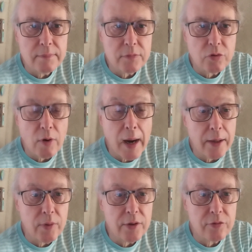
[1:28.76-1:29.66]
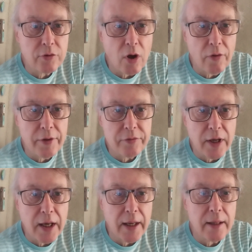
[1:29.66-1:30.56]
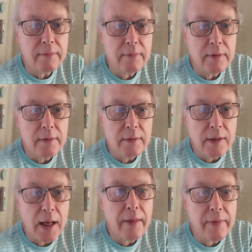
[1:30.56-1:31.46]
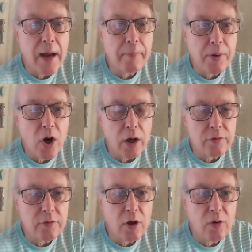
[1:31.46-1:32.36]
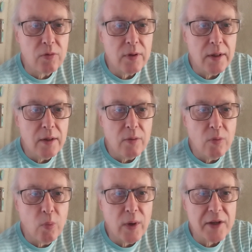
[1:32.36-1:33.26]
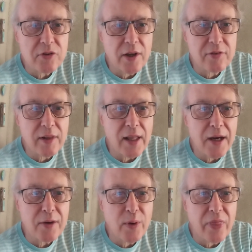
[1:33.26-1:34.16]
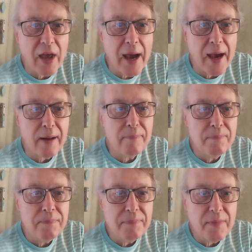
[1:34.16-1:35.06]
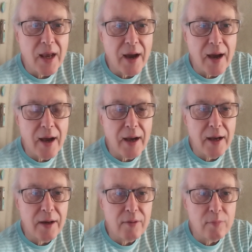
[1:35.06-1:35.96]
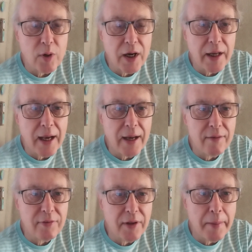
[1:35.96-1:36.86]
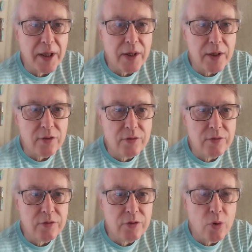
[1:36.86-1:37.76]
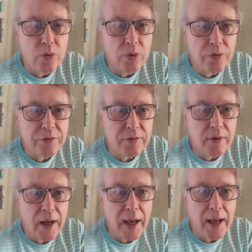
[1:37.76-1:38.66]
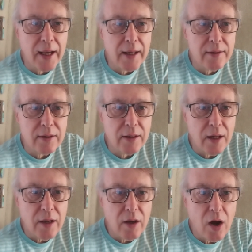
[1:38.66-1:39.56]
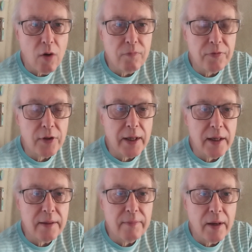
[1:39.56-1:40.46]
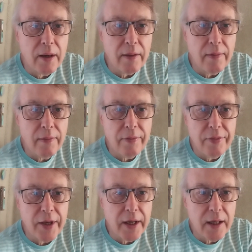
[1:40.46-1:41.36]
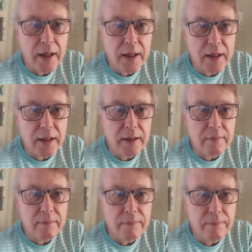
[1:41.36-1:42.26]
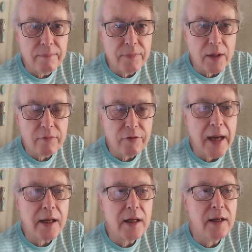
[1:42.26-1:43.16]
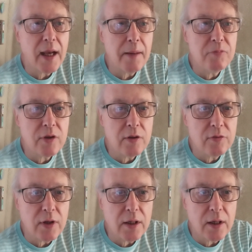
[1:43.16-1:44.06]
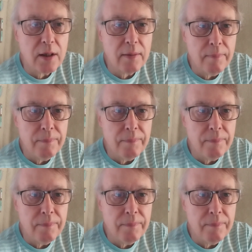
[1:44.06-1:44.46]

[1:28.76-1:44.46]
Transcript: try to install this kit in that park. So wish us luck with that. We're going to have limited tools, and hopefully the Frank and Deb's Casita